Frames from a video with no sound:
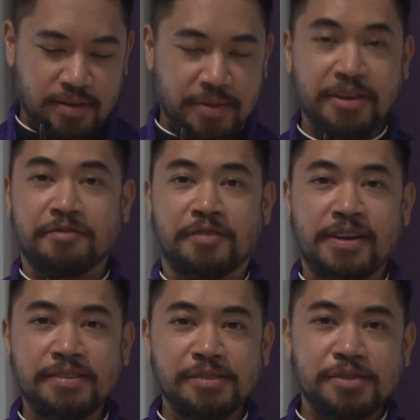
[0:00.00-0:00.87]
My dear
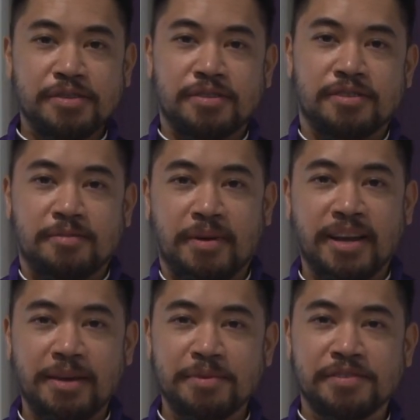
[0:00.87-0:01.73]
friends, my
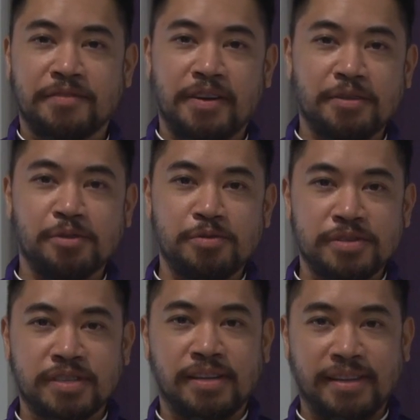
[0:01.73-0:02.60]
name is Father
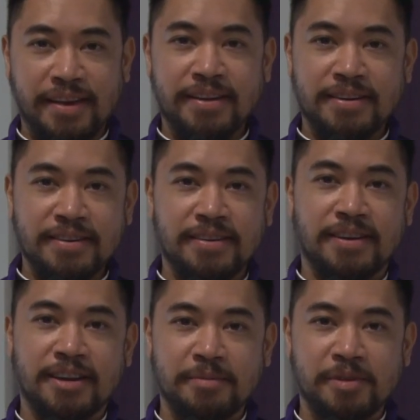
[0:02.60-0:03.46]
Louis
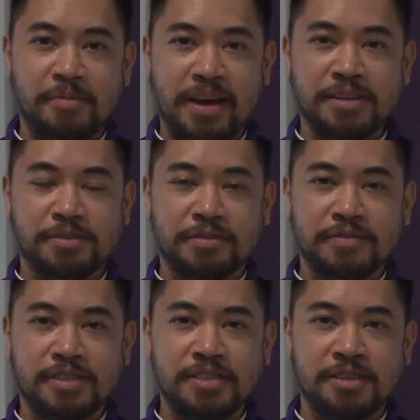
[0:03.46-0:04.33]
Calleja. I am the pastor
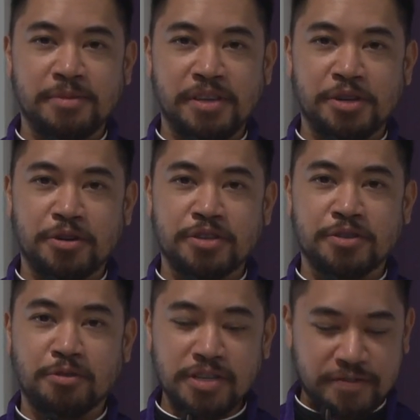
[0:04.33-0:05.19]
of St. Timothy Church
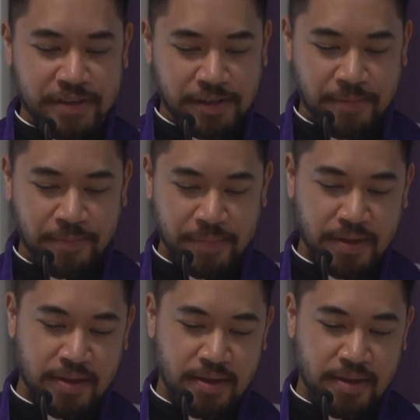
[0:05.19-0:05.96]
in Orangeville.